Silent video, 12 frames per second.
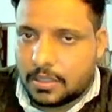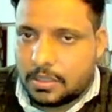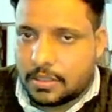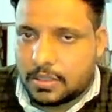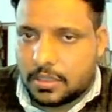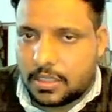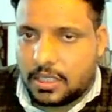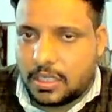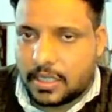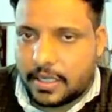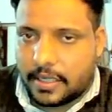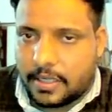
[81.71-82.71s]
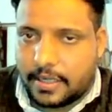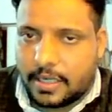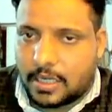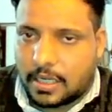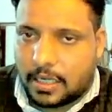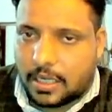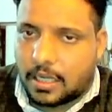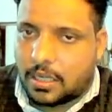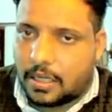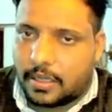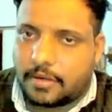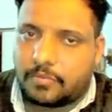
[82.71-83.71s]
C and delta
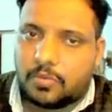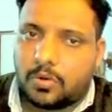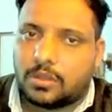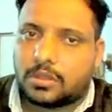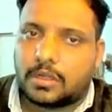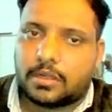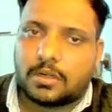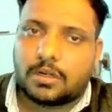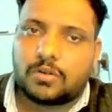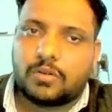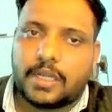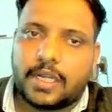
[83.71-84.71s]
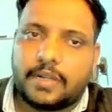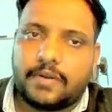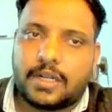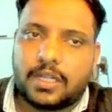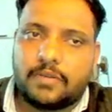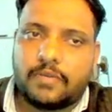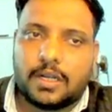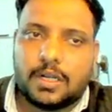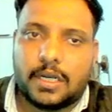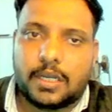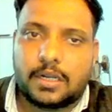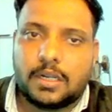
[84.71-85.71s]
R, both control derivative
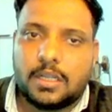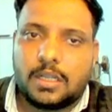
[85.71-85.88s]
are